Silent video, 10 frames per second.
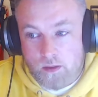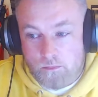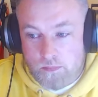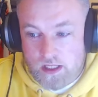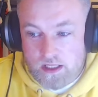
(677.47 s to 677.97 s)

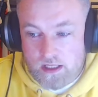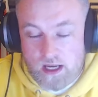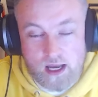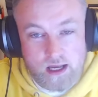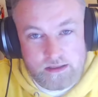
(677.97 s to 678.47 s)
me
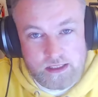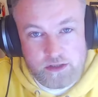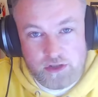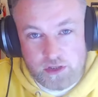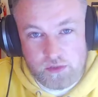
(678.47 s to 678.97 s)
and
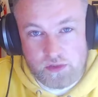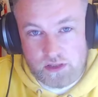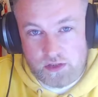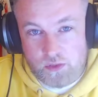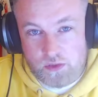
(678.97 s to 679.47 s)

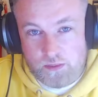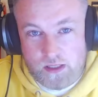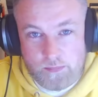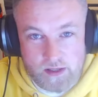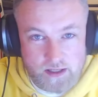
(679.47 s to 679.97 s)
introducing you to
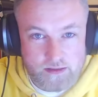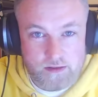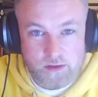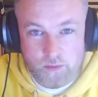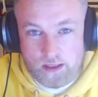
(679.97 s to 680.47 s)
my
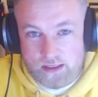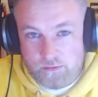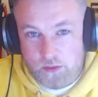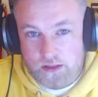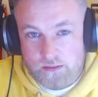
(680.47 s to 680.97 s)
partner who I
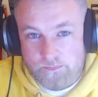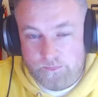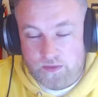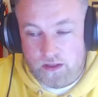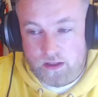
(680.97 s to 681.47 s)
live with.
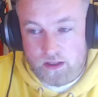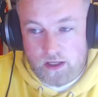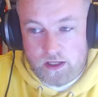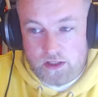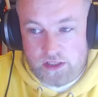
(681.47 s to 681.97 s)

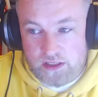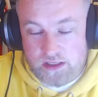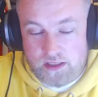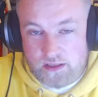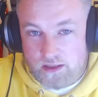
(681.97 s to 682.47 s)

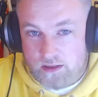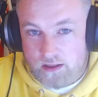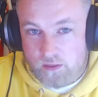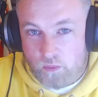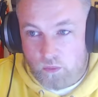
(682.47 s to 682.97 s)
She
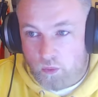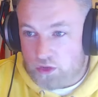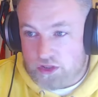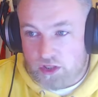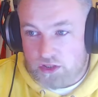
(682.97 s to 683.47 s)

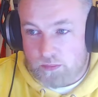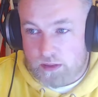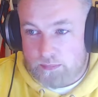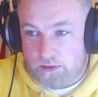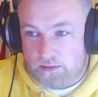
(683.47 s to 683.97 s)
was not a
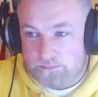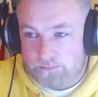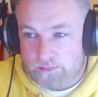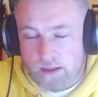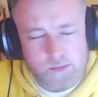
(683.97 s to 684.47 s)
prepper.
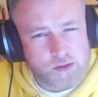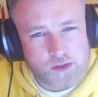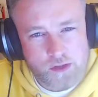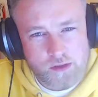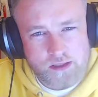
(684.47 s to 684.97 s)
I'm not
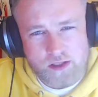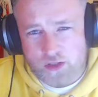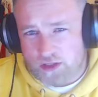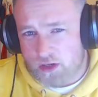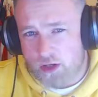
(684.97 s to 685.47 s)
sure you
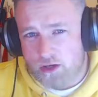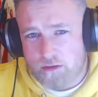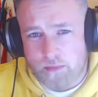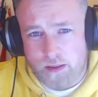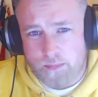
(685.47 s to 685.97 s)
could call her a
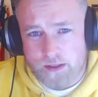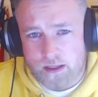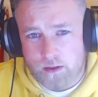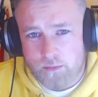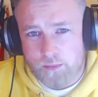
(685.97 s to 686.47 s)
prepper
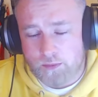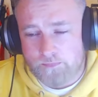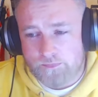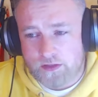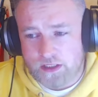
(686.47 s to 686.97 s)
now, but
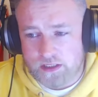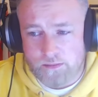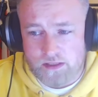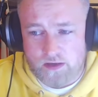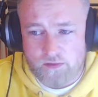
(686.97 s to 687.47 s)
she's
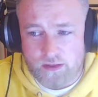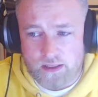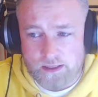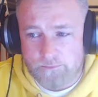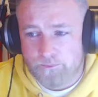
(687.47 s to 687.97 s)

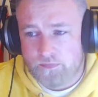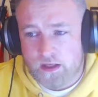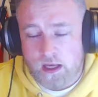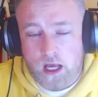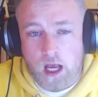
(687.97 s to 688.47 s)
definitely
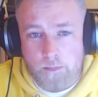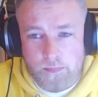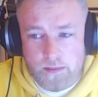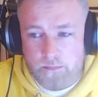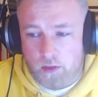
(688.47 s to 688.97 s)
a
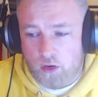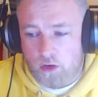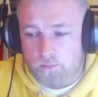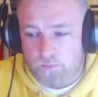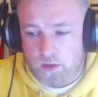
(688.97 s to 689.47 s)
bit
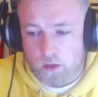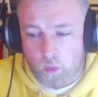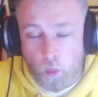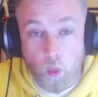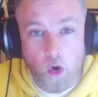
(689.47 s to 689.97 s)
more
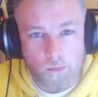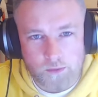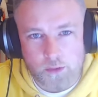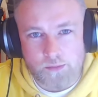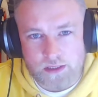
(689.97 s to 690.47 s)
warmed
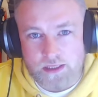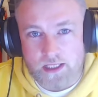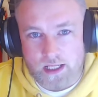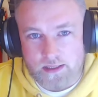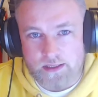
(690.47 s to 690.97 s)
up to the
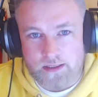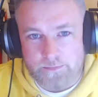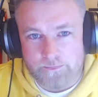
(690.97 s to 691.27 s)
idea